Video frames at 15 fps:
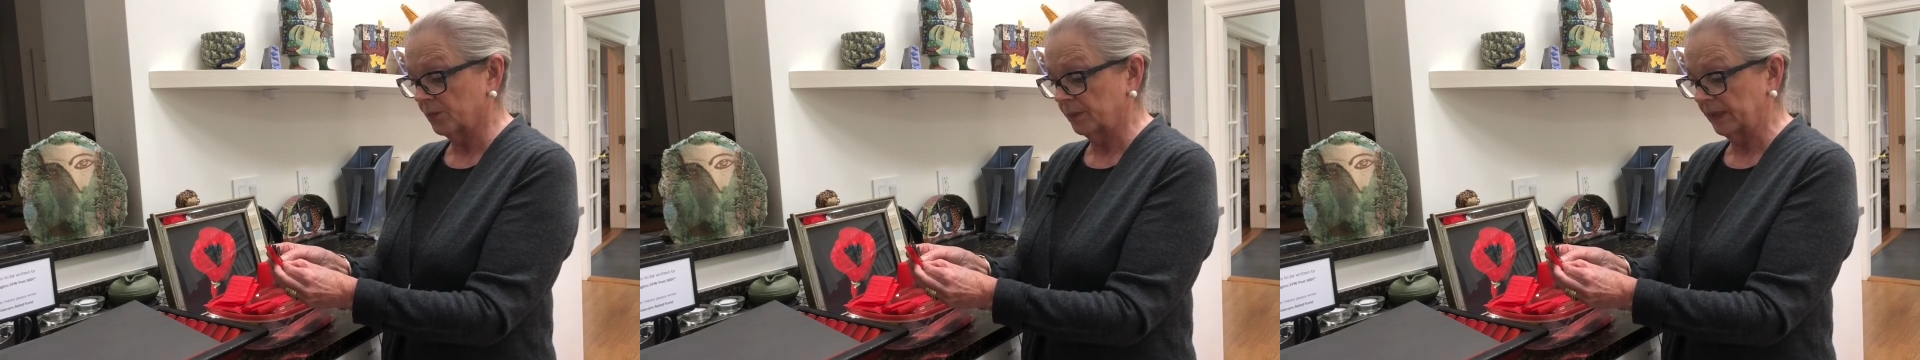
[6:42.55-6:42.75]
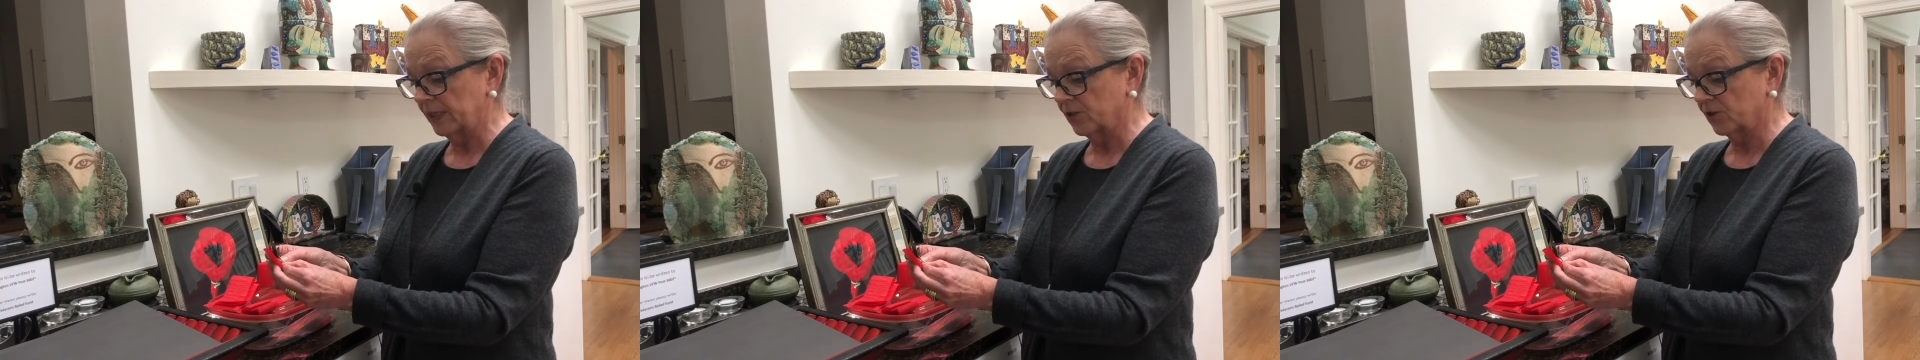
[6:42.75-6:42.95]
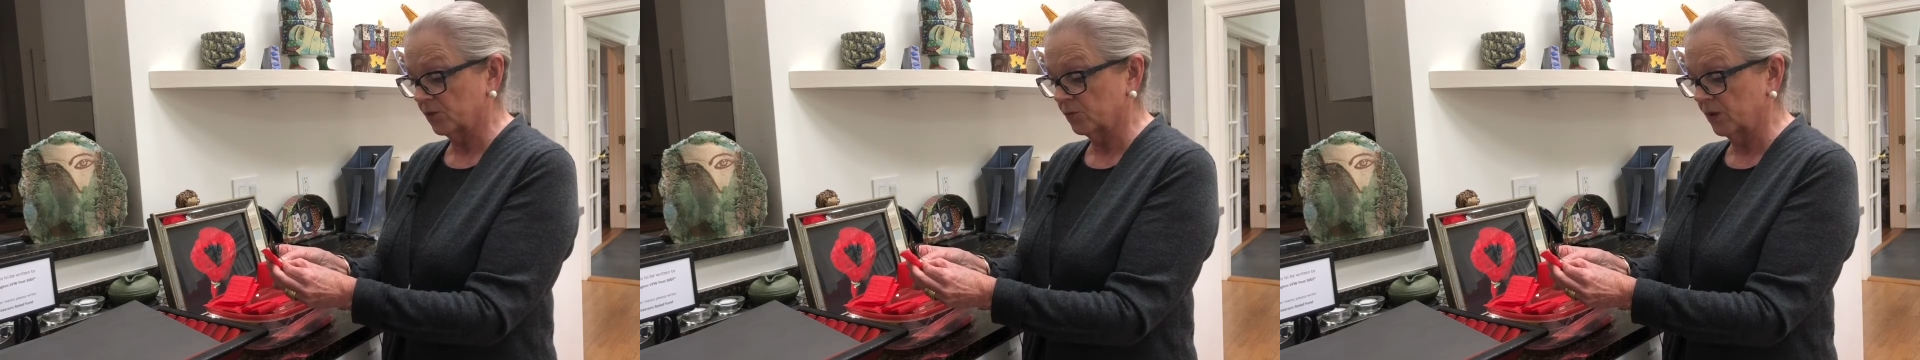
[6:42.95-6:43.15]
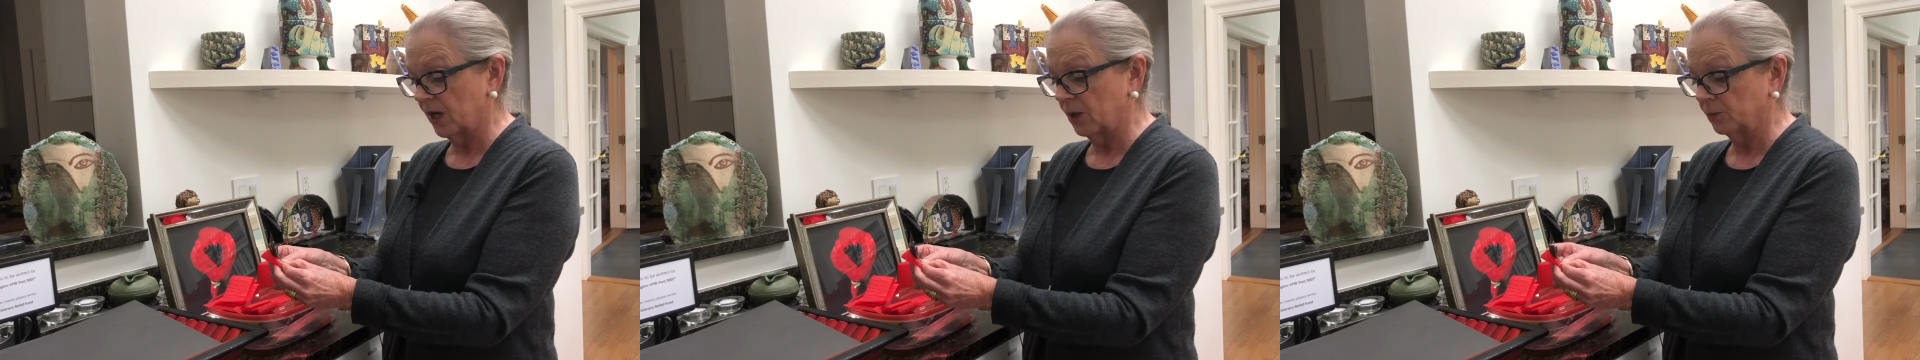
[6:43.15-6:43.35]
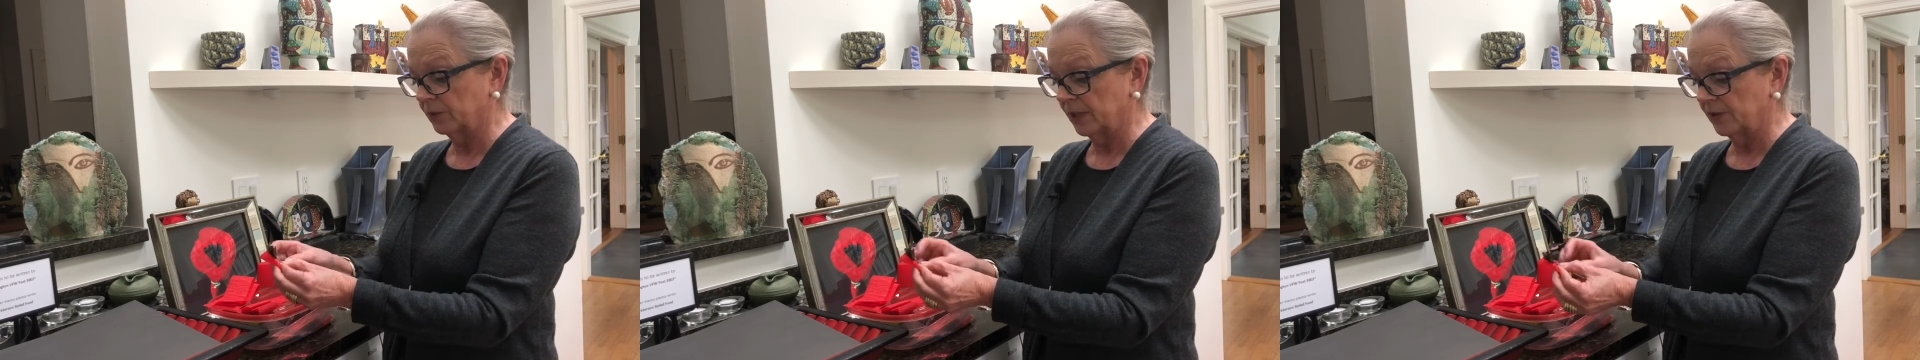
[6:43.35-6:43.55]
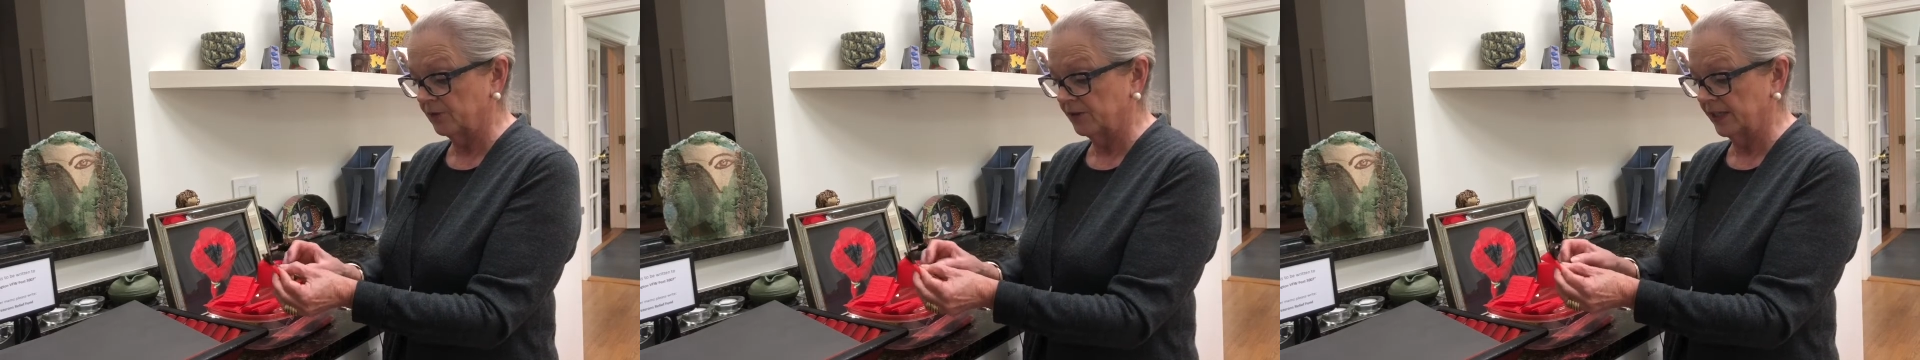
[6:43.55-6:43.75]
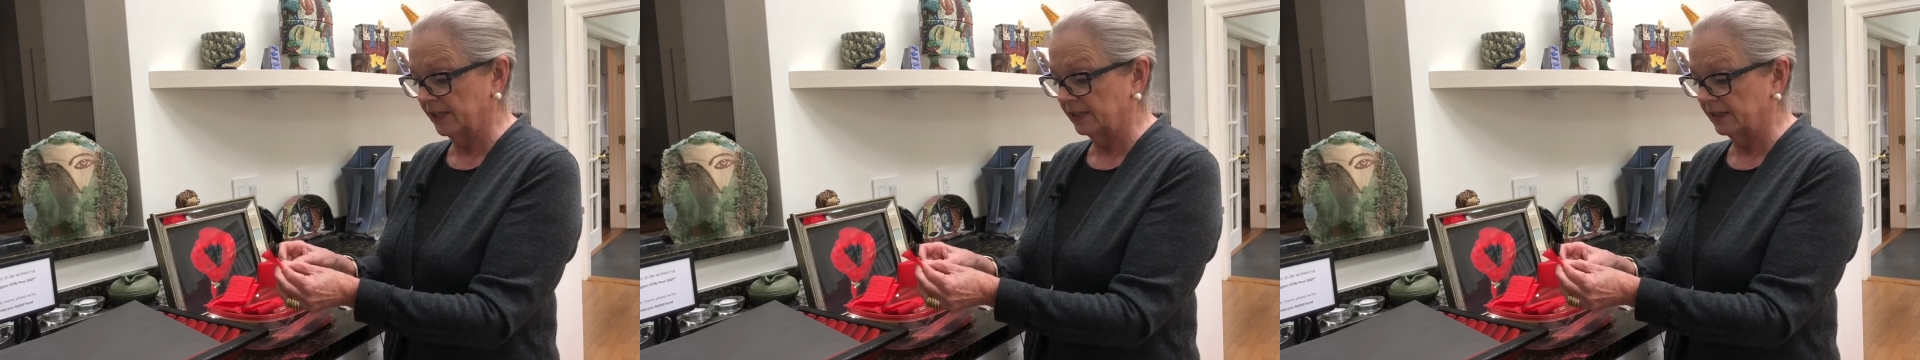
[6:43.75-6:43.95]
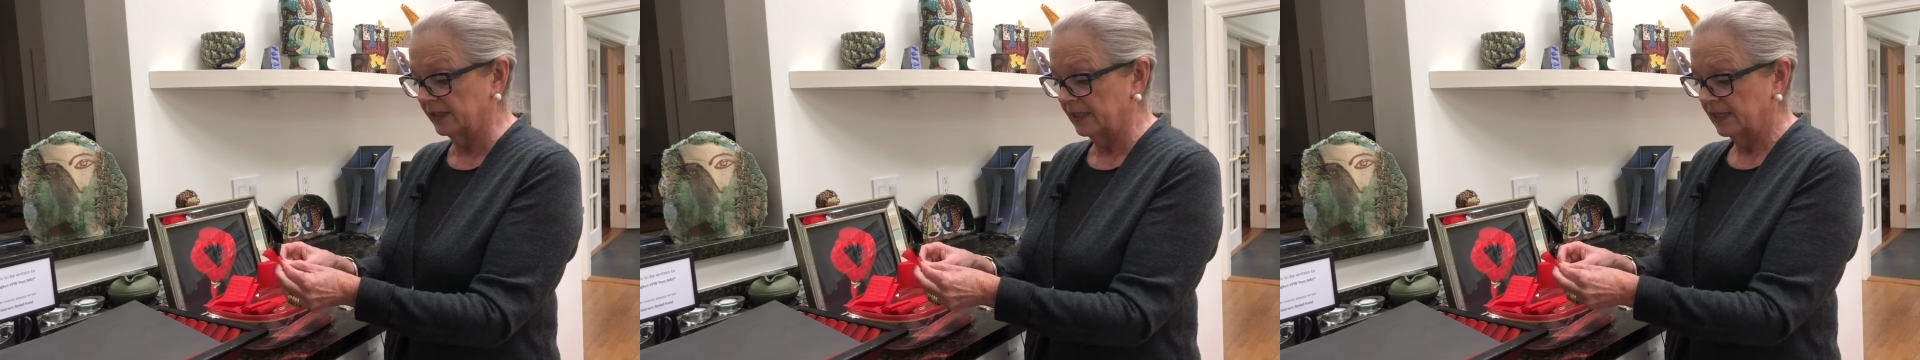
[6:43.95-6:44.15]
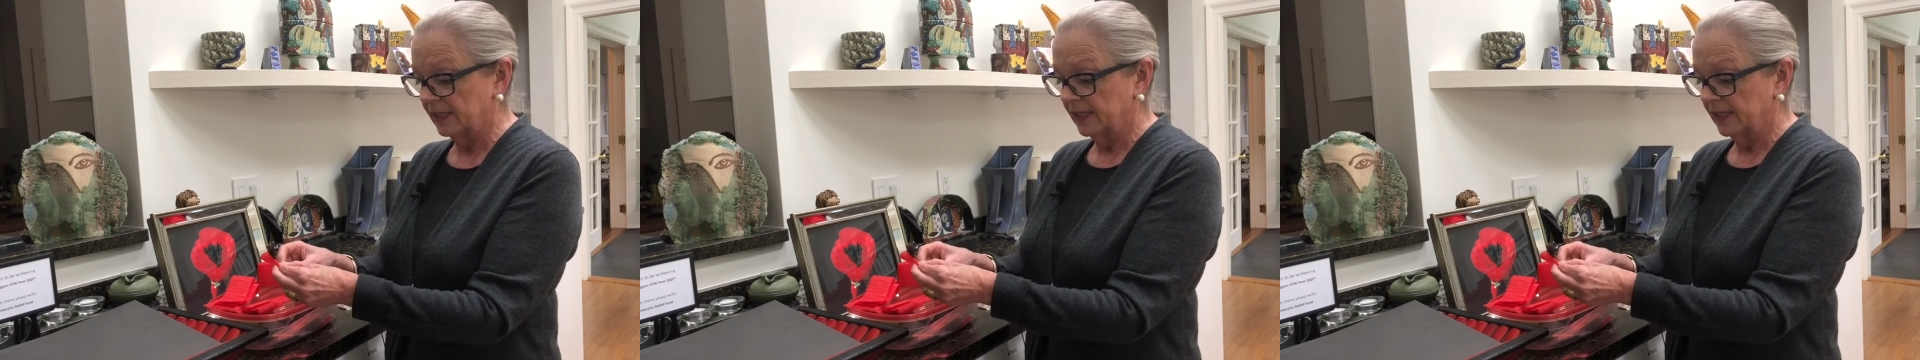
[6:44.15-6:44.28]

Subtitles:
placed around, then